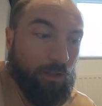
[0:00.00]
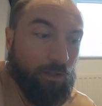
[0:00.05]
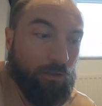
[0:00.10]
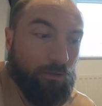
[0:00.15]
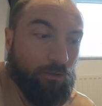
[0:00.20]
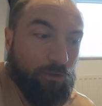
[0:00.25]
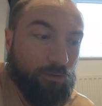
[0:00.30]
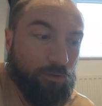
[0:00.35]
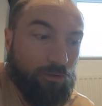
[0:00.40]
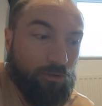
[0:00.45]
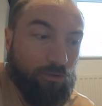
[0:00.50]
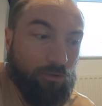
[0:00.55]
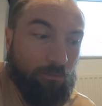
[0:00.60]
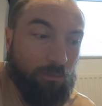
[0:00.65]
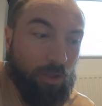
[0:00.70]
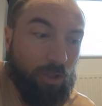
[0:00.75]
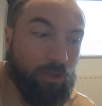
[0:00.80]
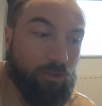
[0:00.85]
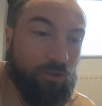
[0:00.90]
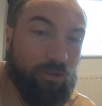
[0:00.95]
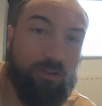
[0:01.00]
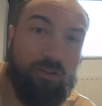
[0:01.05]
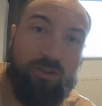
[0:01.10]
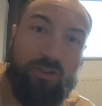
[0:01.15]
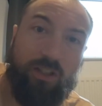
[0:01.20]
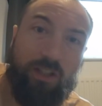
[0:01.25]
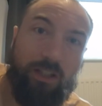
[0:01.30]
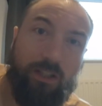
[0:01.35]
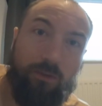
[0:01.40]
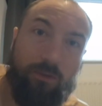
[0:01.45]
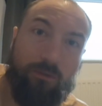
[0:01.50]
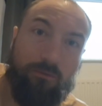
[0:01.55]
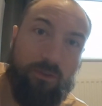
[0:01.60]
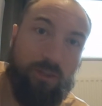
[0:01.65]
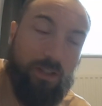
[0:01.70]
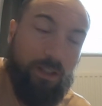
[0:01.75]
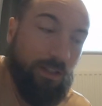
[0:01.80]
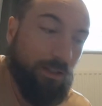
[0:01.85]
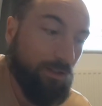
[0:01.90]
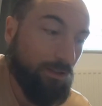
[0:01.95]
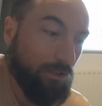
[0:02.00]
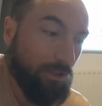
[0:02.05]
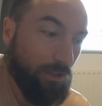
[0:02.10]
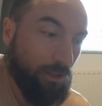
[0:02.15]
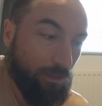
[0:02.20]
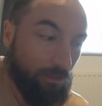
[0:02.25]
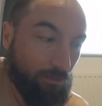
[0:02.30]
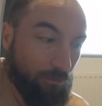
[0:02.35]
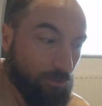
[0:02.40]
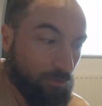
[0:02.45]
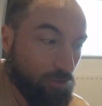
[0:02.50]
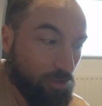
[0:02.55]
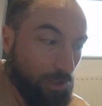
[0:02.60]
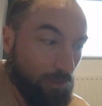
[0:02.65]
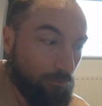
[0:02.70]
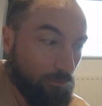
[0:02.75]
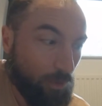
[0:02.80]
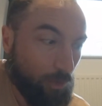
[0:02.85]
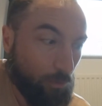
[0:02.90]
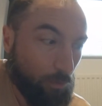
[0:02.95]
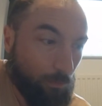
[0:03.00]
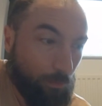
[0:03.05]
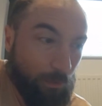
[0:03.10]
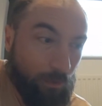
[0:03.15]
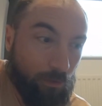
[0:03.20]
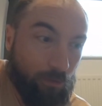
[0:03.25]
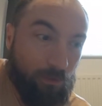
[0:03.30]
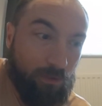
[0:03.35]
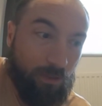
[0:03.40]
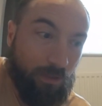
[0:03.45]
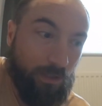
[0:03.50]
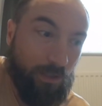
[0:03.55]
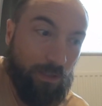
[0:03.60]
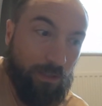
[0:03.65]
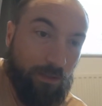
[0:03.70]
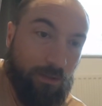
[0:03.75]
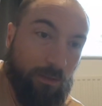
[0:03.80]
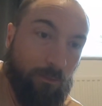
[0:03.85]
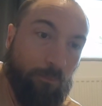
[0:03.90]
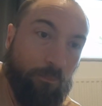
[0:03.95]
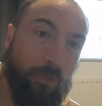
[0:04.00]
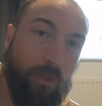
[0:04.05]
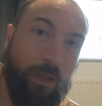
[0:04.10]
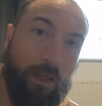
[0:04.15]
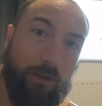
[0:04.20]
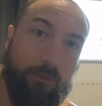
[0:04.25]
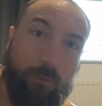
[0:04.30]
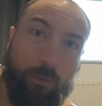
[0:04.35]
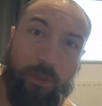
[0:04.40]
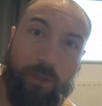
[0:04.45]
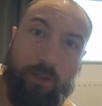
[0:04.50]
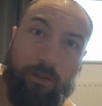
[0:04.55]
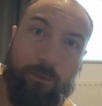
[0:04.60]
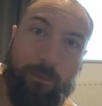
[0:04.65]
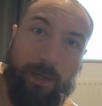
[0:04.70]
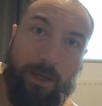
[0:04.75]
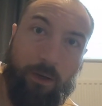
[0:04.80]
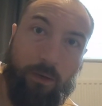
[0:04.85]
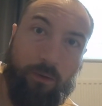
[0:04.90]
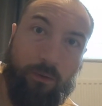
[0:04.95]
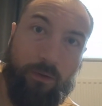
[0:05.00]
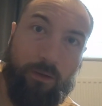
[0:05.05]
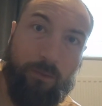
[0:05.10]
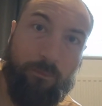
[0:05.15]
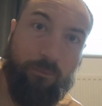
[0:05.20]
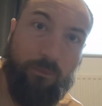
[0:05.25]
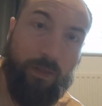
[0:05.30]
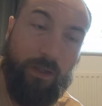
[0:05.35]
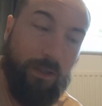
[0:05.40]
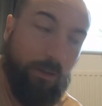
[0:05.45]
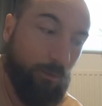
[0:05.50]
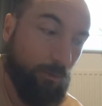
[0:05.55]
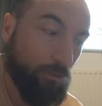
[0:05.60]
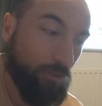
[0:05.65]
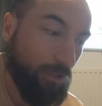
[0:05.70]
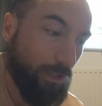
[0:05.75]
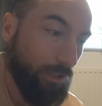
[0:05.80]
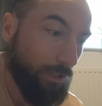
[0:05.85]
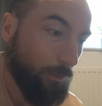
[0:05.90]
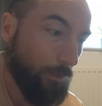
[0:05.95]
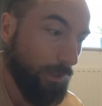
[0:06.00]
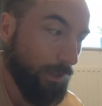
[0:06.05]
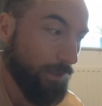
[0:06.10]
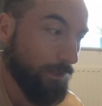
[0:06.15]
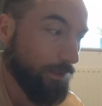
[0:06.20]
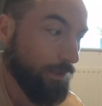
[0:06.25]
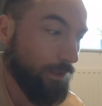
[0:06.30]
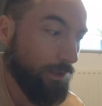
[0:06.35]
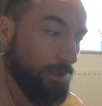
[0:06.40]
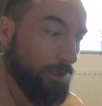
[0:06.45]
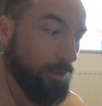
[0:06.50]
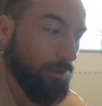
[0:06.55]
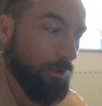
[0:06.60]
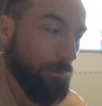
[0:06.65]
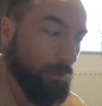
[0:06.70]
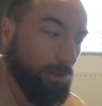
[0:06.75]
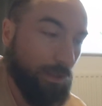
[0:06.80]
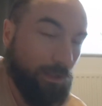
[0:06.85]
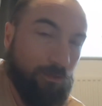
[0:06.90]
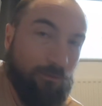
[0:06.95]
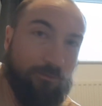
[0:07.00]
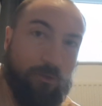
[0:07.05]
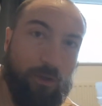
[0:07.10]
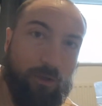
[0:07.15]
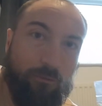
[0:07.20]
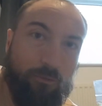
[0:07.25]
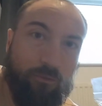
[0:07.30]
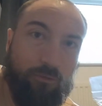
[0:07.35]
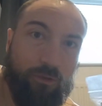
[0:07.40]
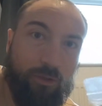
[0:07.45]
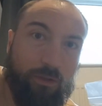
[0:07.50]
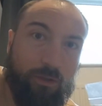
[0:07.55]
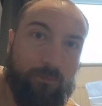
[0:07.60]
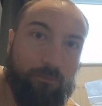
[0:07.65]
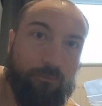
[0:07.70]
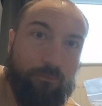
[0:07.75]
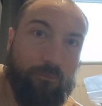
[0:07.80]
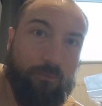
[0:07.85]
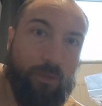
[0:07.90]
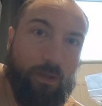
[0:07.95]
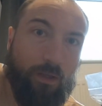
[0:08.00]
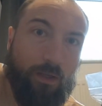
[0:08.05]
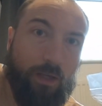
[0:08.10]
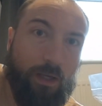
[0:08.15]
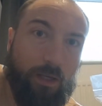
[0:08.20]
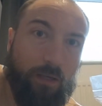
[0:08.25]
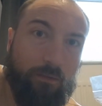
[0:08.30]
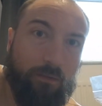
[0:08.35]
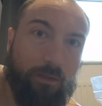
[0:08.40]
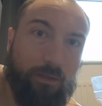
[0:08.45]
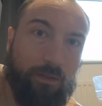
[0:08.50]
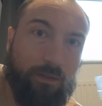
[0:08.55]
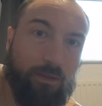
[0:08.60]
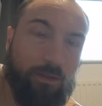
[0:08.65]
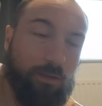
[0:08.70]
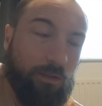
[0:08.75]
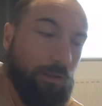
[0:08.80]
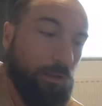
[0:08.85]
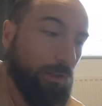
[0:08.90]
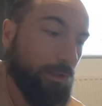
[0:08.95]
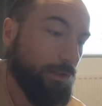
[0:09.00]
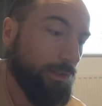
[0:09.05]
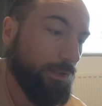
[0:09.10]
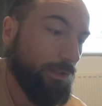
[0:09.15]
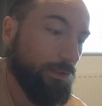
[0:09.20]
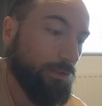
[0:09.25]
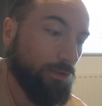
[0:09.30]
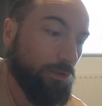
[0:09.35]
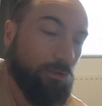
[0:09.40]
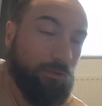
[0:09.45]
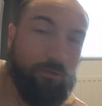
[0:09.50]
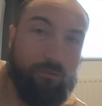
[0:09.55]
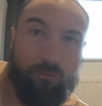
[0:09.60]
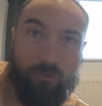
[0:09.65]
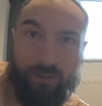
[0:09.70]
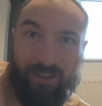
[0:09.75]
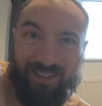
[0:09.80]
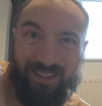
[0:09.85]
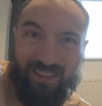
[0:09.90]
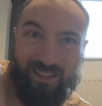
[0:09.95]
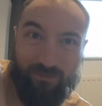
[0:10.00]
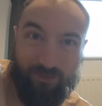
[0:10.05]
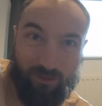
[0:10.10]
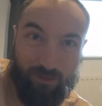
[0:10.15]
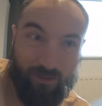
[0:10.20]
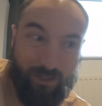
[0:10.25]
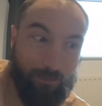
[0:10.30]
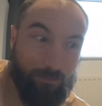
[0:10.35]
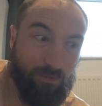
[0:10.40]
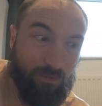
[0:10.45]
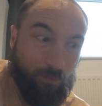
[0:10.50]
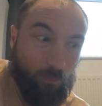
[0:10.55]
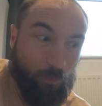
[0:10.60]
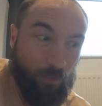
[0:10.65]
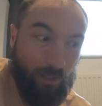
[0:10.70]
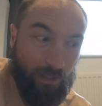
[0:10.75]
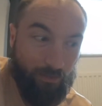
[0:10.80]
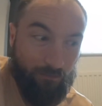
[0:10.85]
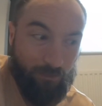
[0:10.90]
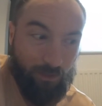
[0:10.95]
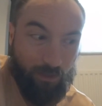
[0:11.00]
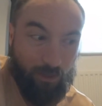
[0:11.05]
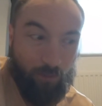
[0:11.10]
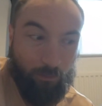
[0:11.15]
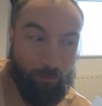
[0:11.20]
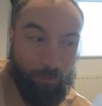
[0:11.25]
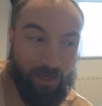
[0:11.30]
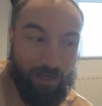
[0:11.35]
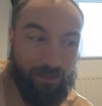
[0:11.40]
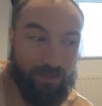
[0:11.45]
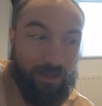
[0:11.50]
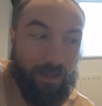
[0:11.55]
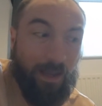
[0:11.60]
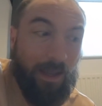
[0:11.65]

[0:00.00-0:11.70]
just as emergency with these. And generally we've been using these if we need them out on the hills anyway. I mean, that's 500 calories. It is 111 grams in weight, vacuum packed.